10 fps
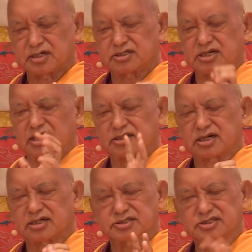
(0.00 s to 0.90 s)
crack,
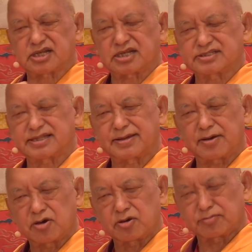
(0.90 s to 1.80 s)
scratch the
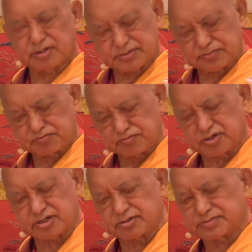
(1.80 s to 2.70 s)
because the
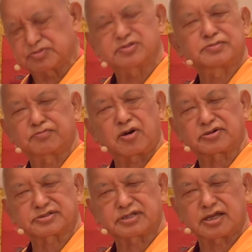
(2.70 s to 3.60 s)
body was put in
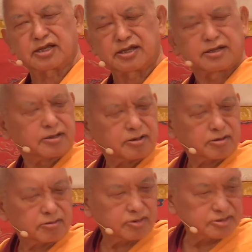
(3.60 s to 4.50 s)
box.
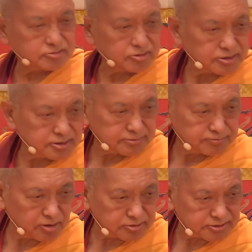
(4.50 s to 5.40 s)
What's it called?
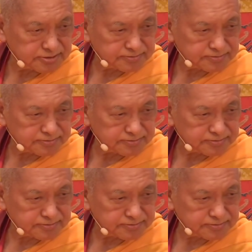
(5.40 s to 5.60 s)
Box?